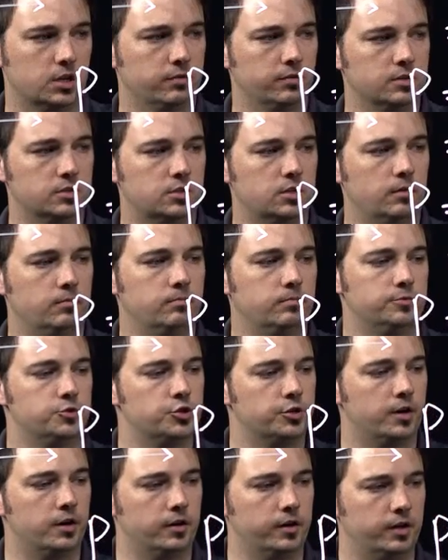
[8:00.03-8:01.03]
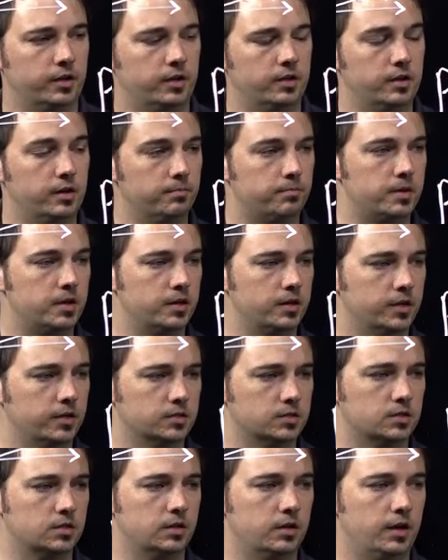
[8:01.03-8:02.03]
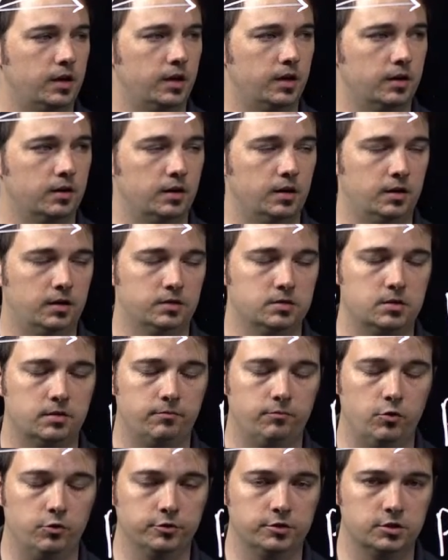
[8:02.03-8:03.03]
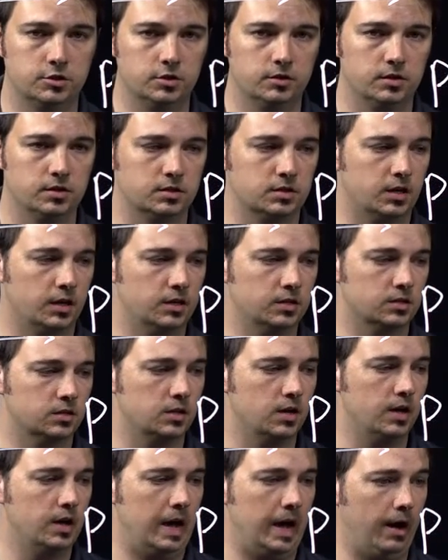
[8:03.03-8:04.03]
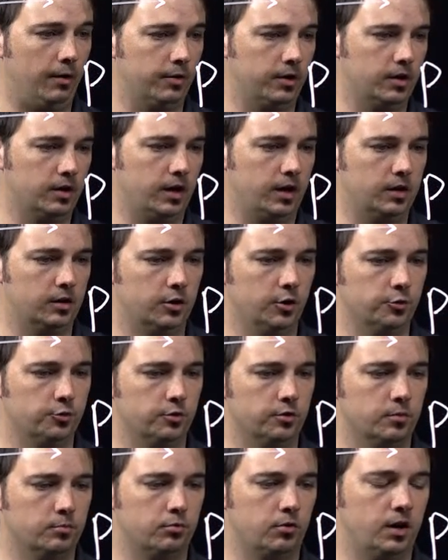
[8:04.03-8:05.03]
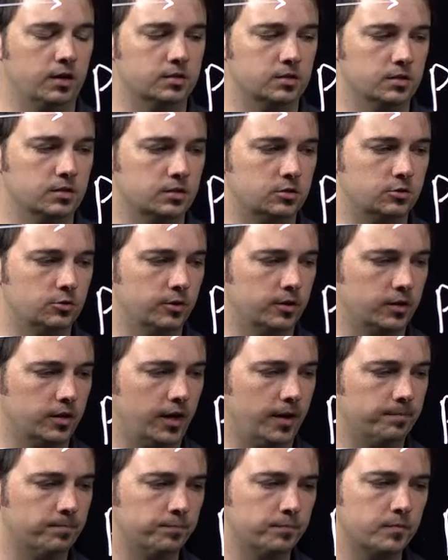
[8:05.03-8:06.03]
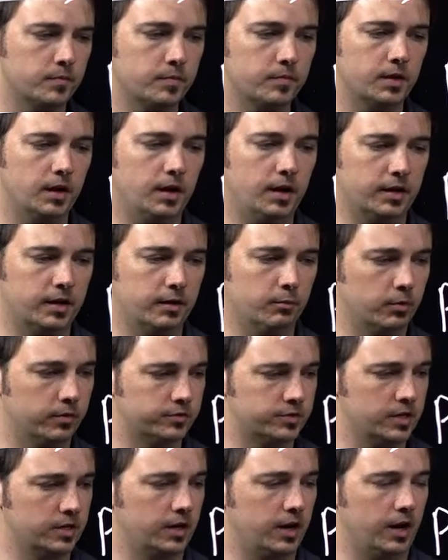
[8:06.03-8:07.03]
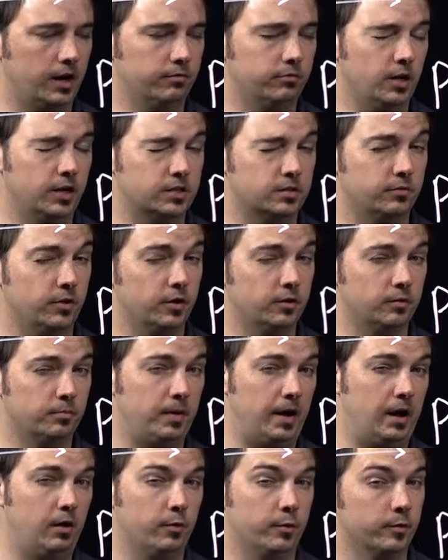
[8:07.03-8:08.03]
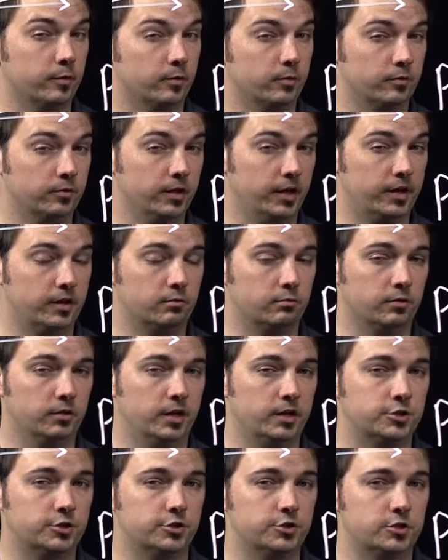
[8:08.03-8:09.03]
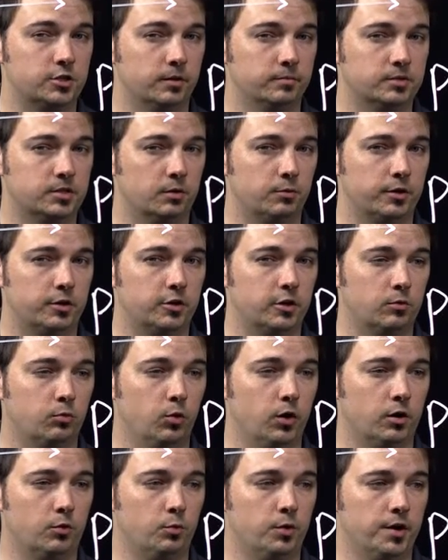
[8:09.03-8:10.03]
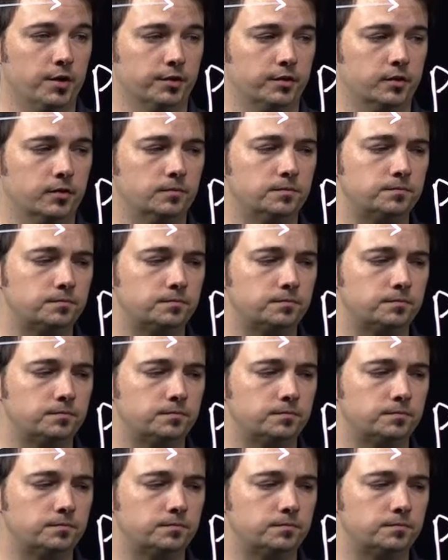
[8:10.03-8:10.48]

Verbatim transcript: given some generic impedance and some voltage in this case, how we can kind of go through the process doing that. Again, we've seen kind of lots of other power-related relationships that we could work with,